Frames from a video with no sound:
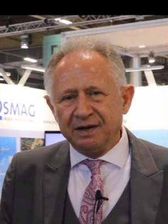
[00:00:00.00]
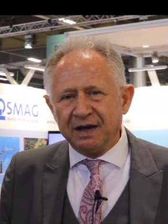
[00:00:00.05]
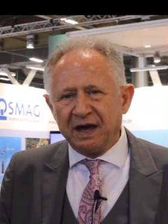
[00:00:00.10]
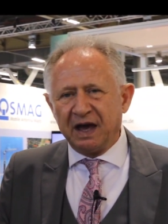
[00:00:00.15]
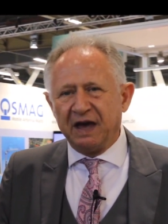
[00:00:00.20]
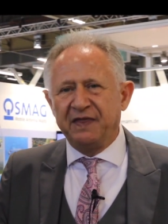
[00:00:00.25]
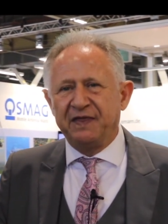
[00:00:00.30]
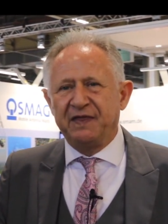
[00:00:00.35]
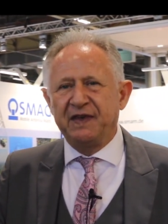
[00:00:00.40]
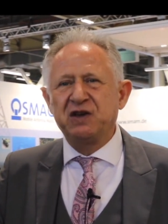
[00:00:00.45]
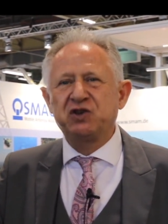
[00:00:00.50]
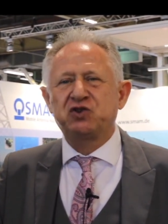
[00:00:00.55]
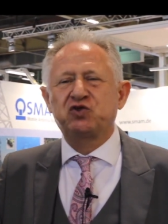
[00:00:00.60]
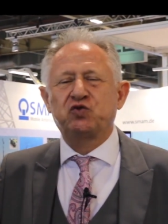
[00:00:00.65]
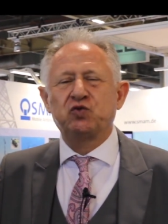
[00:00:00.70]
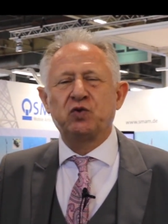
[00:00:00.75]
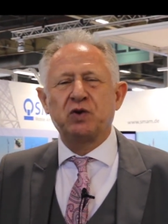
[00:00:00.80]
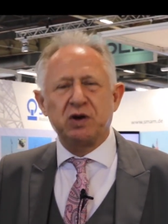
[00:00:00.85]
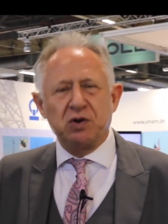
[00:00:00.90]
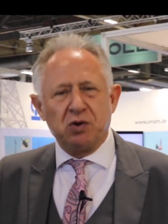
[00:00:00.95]
and this
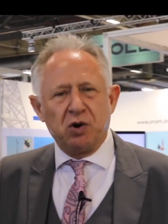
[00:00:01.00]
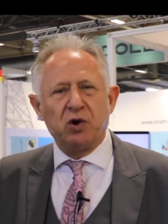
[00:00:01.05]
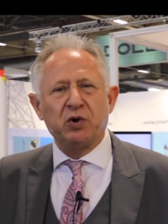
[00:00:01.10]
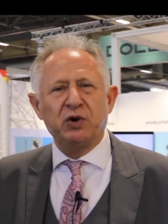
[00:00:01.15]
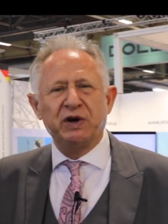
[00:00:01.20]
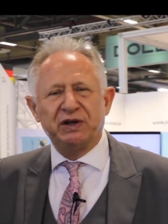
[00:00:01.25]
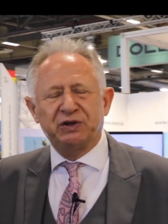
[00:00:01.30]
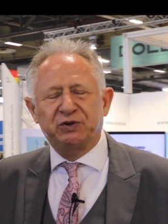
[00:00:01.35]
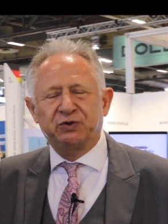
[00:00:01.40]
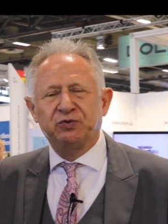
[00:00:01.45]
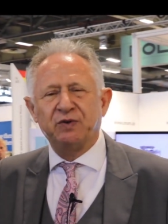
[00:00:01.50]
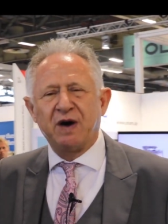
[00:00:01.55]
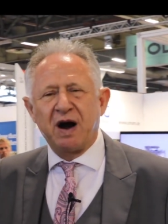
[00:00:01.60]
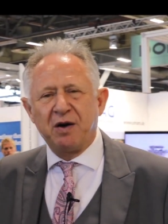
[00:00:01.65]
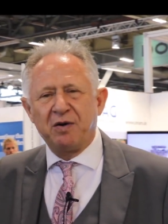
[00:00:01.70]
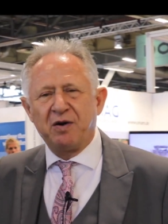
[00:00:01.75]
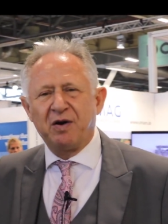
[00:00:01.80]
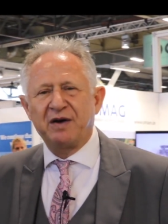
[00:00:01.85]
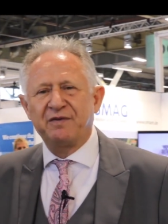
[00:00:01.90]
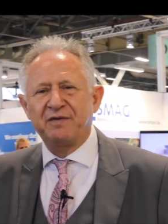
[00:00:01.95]
we owe it to
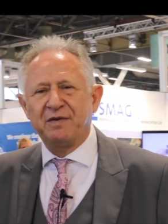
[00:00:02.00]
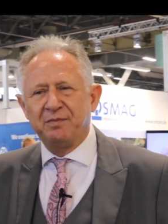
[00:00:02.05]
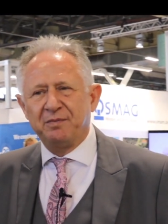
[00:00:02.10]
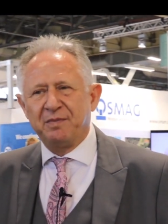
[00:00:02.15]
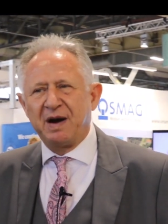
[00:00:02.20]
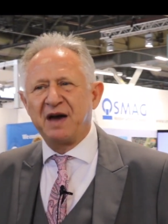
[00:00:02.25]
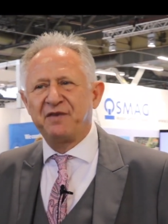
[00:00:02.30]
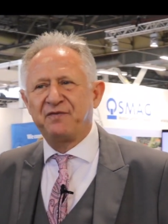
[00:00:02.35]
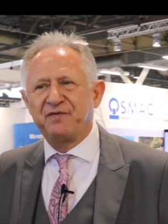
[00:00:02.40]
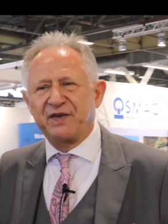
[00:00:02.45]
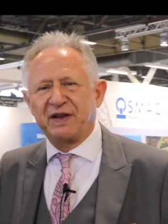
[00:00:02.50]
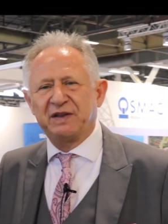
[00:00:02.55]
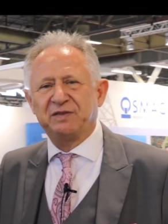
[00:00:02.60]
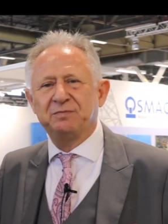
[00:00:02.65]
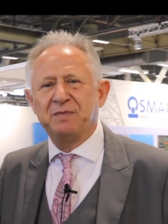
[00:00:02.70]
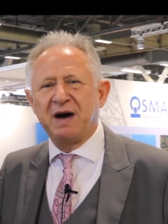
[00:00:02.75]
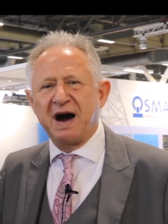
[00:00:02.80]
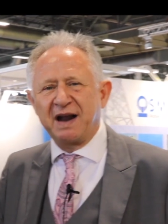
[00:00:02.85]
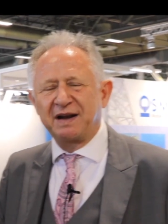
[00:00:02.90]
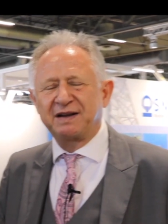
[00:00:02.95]
my friend
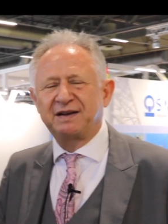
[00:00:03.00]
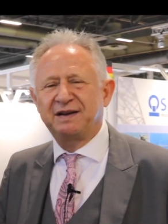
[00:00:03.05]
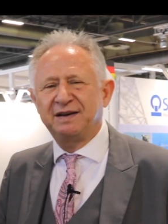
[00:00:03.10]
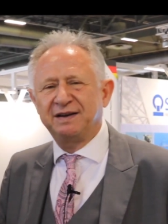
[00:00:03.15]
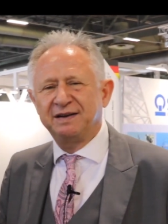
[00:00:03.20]
Mark,